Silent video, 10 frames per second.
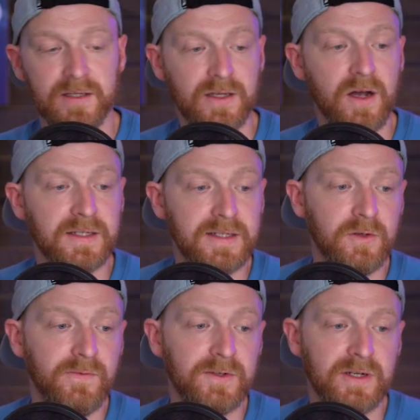is
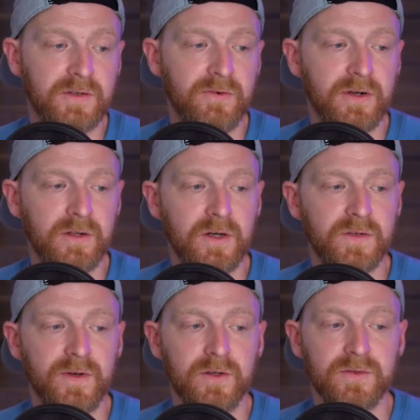ideal for transferring large
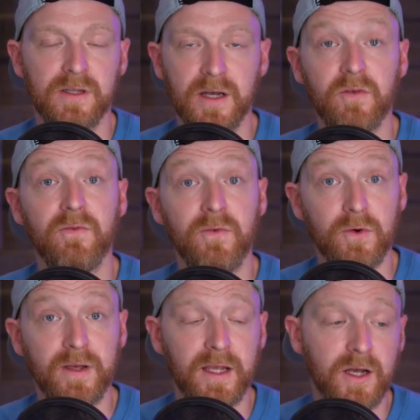files like
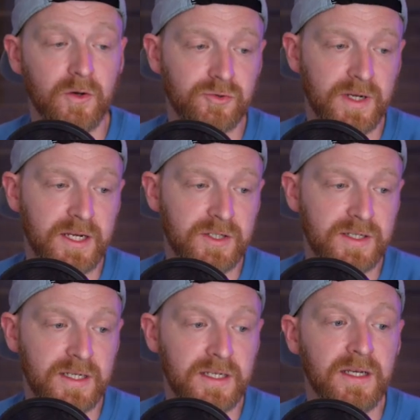4K Ultra
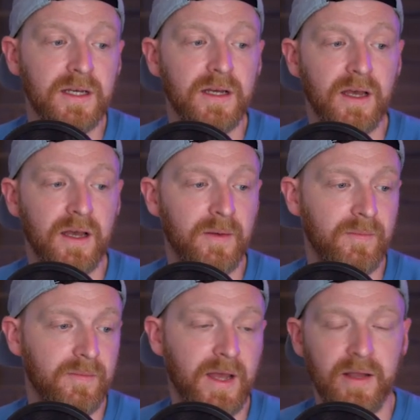HD
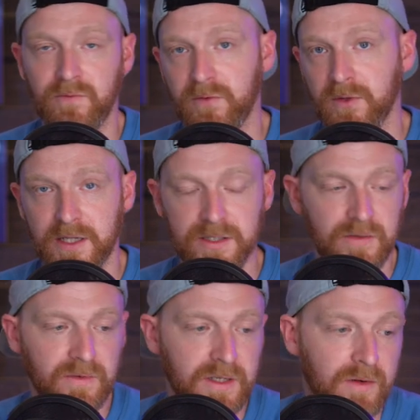and full
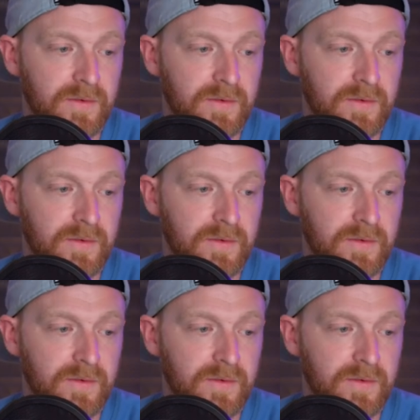HD video.